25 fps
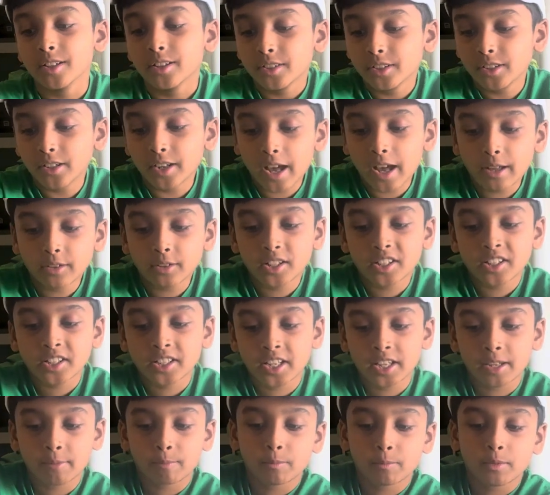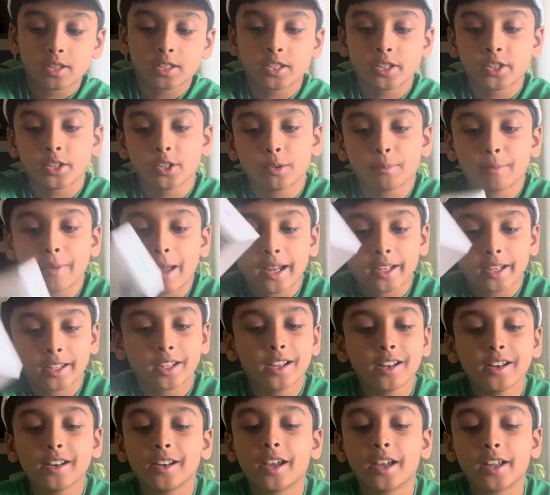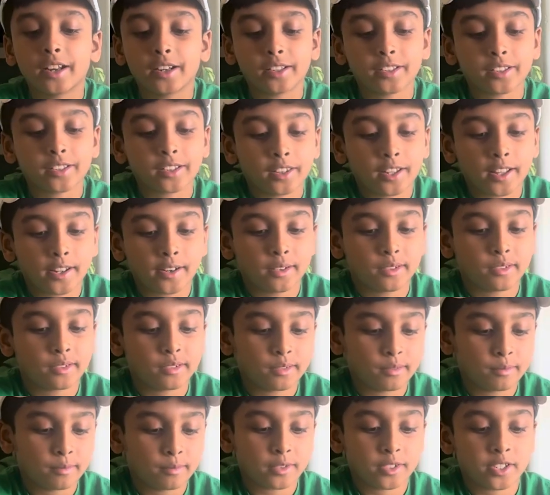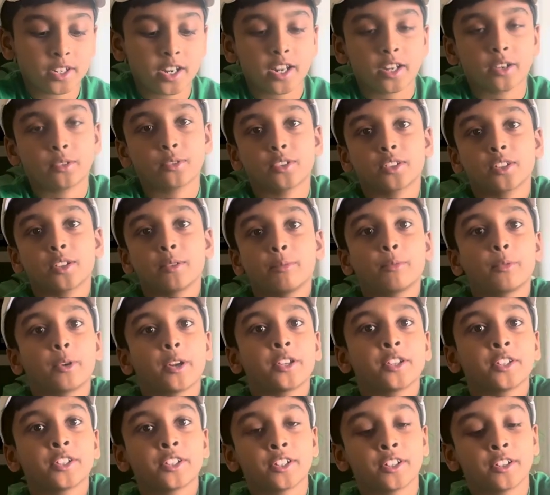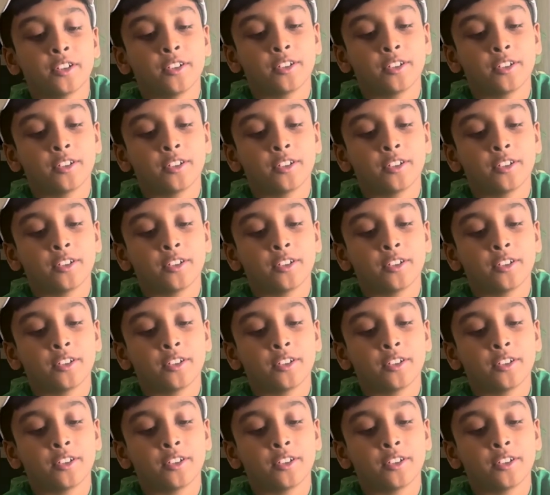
So now let's keep this cube back in and let it take some rest.